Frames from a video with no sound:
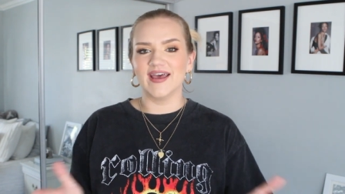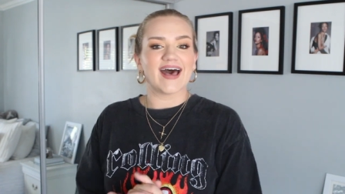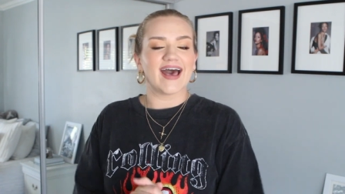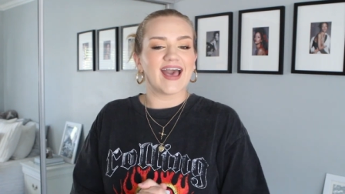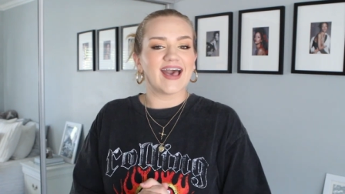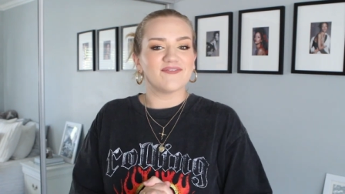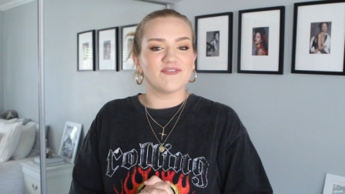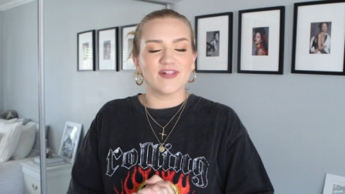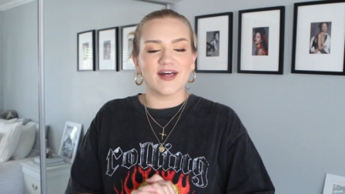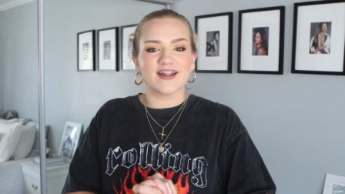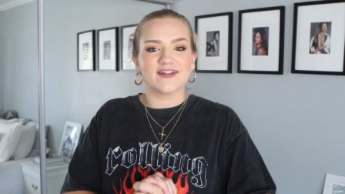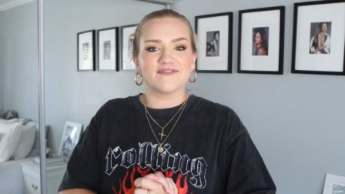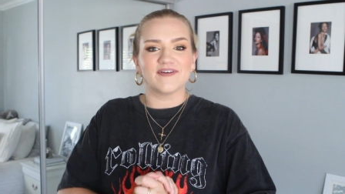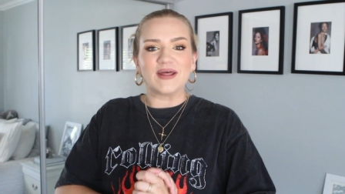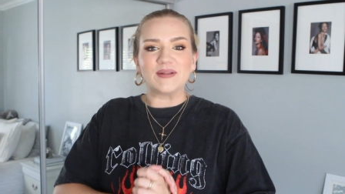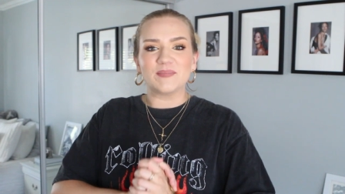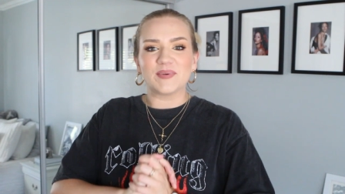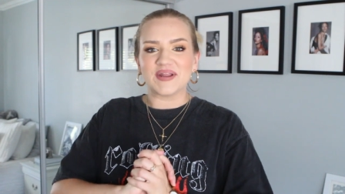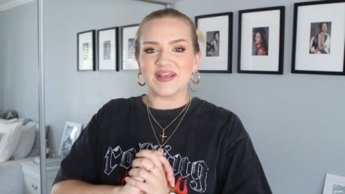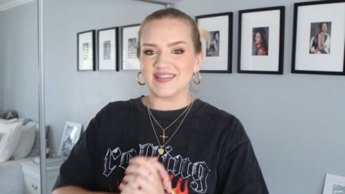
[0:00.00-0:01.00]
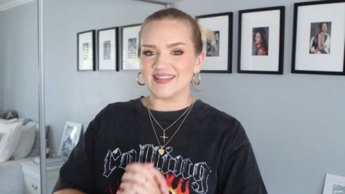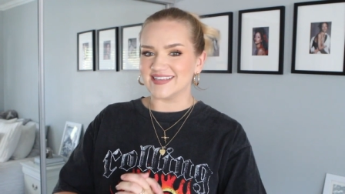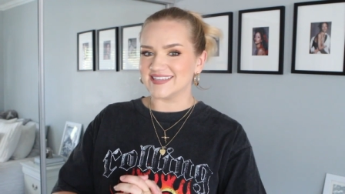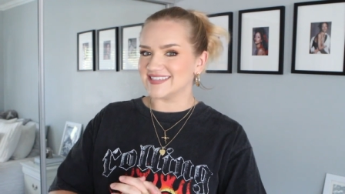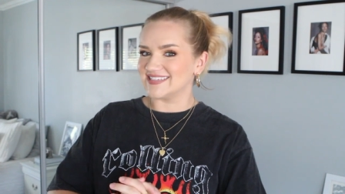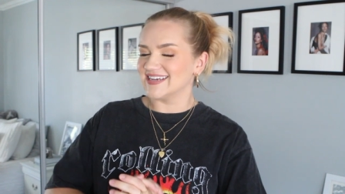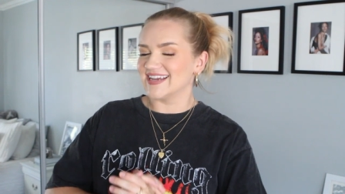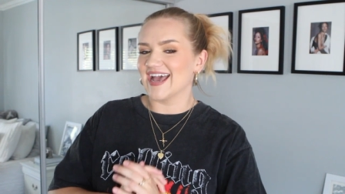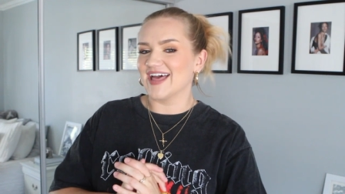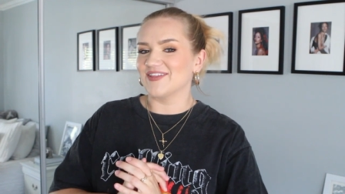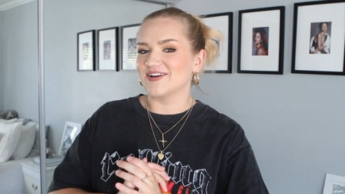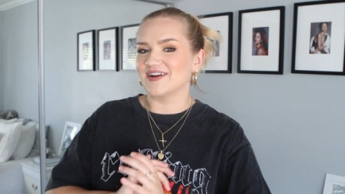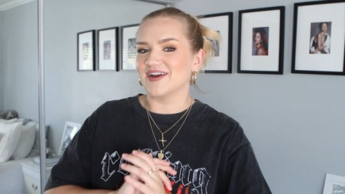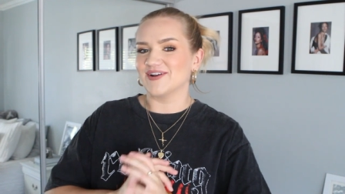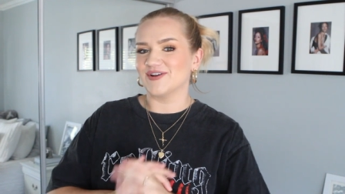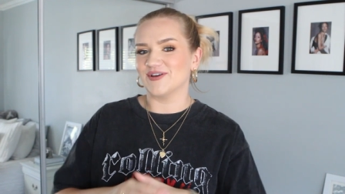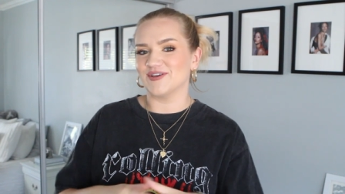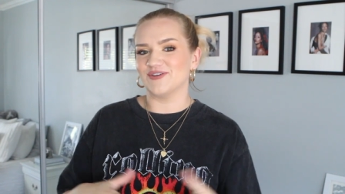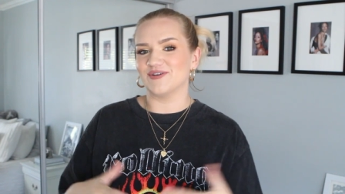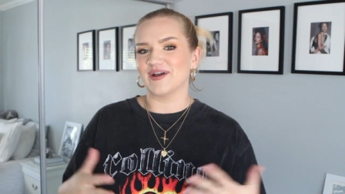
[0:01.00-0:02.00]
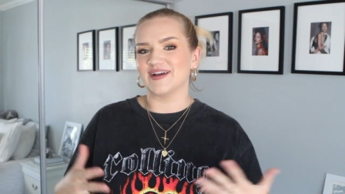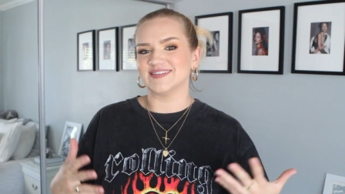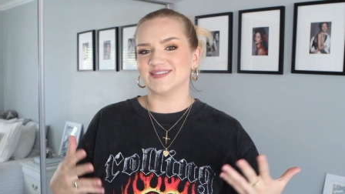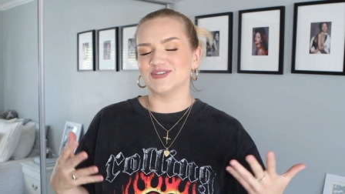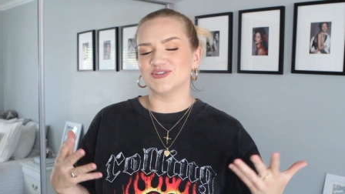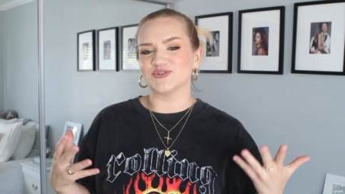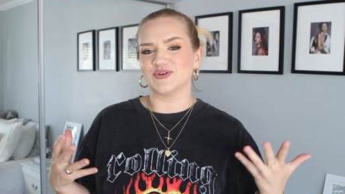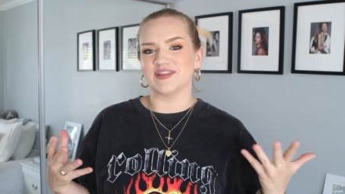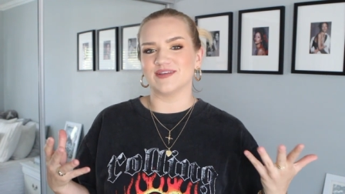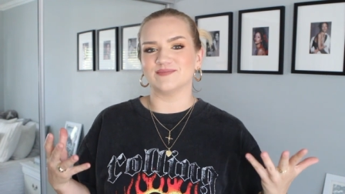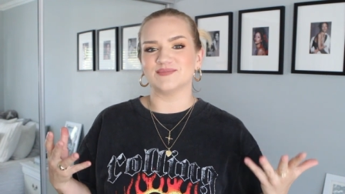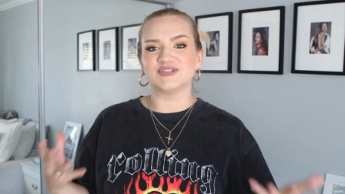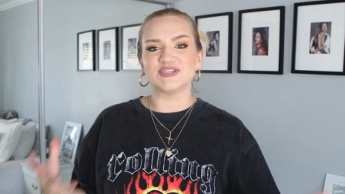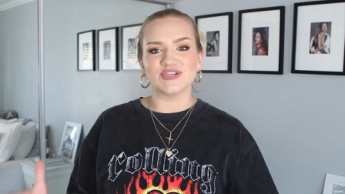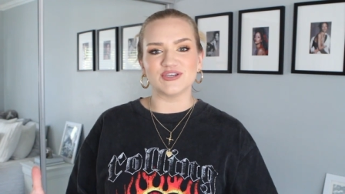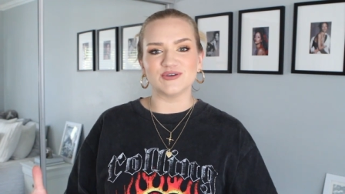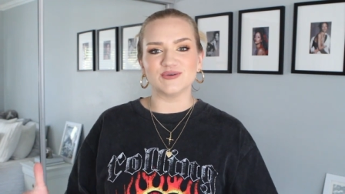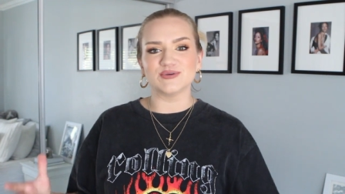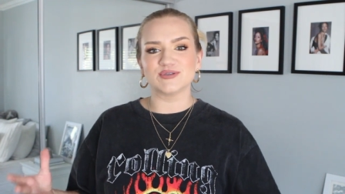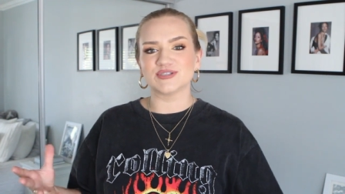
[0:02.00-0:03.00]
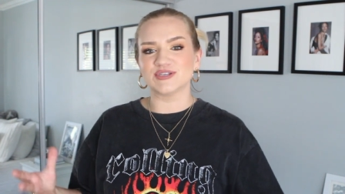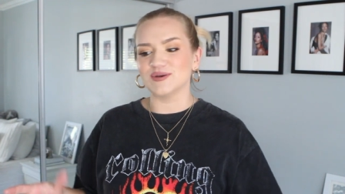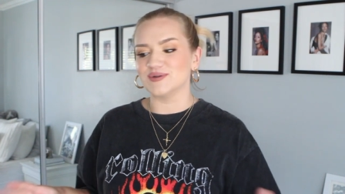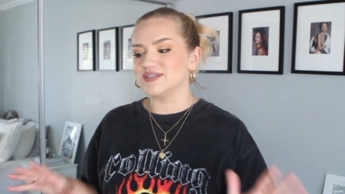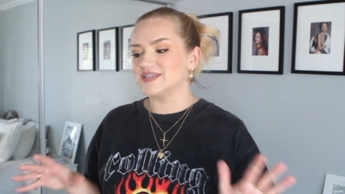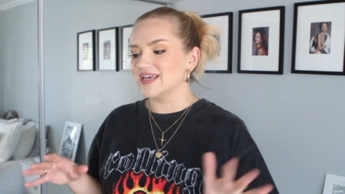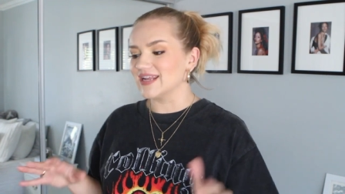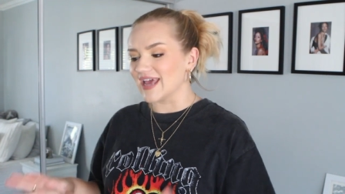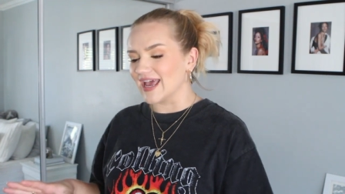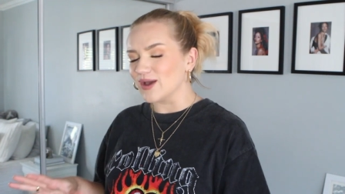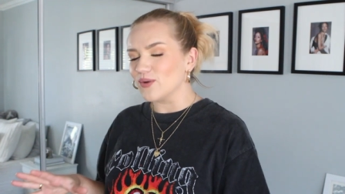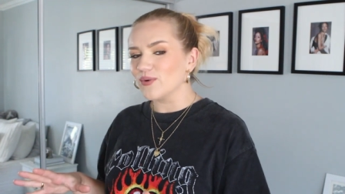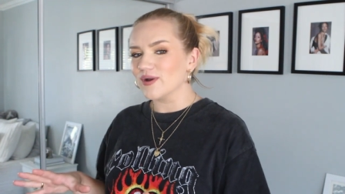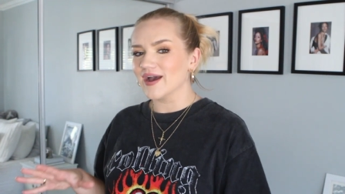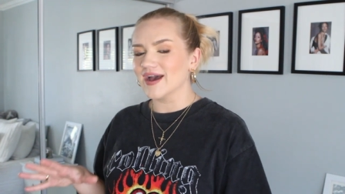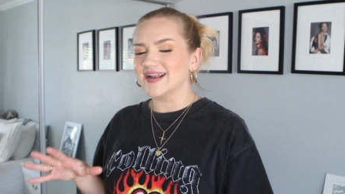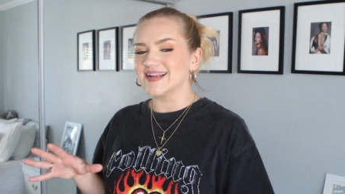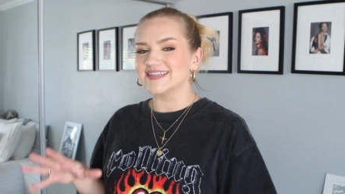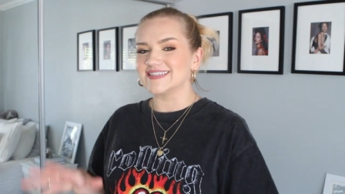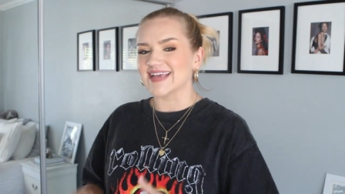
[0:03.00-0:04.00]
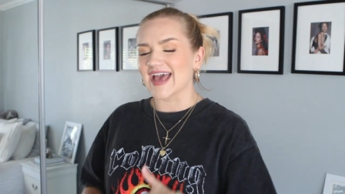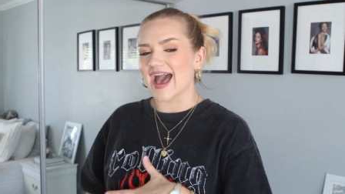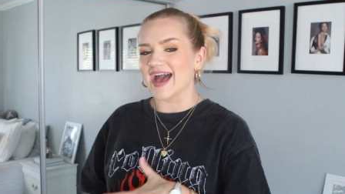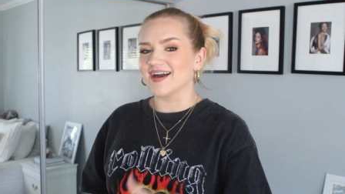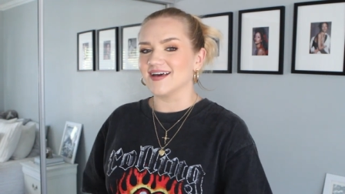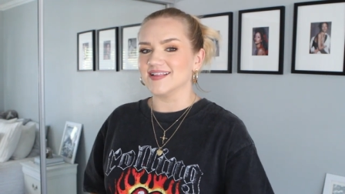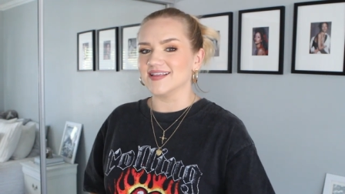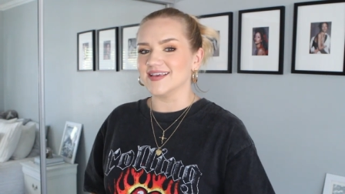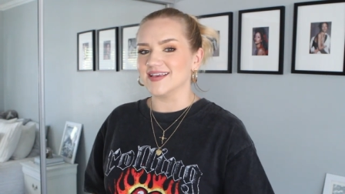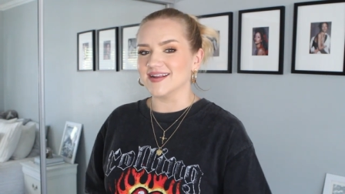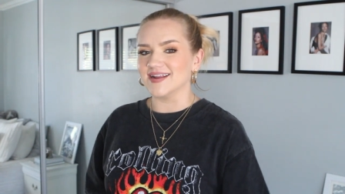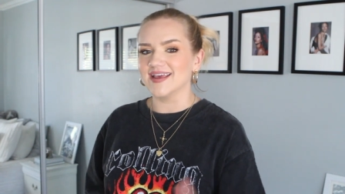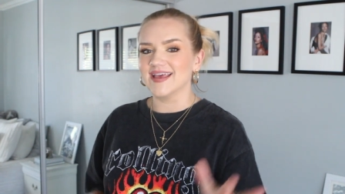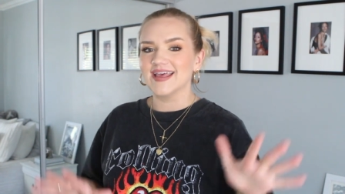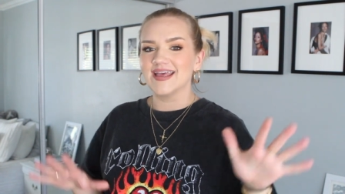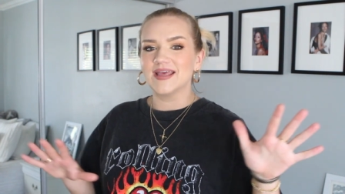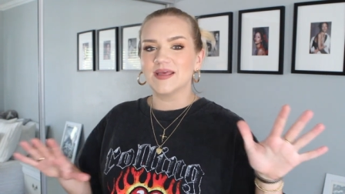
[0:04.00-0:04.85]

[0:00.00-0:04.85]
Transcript: I have a lot of fun putting these together. I know you guys enjoy them too. So today we're kind of tackling